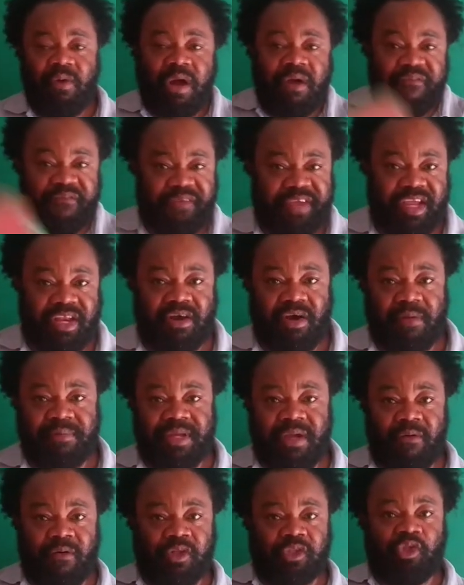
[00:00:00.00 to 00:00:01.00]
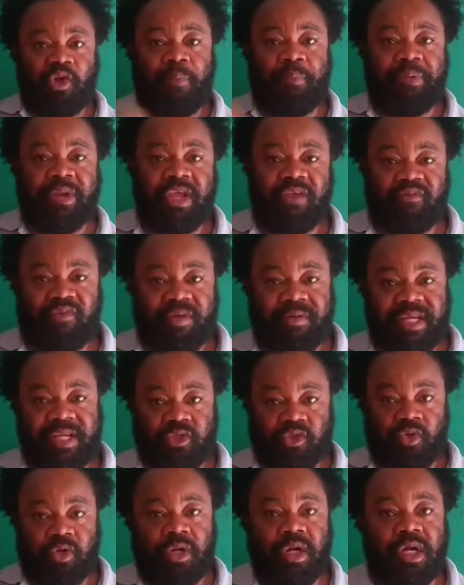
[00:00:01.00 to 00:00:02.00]
were filled up. There was no place for
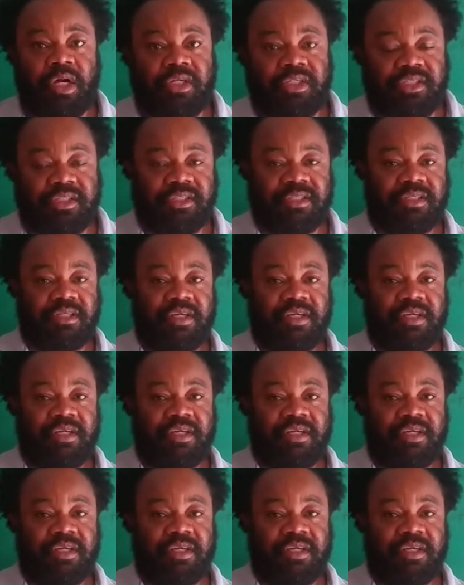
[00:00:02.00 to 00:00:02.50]
them to lodge.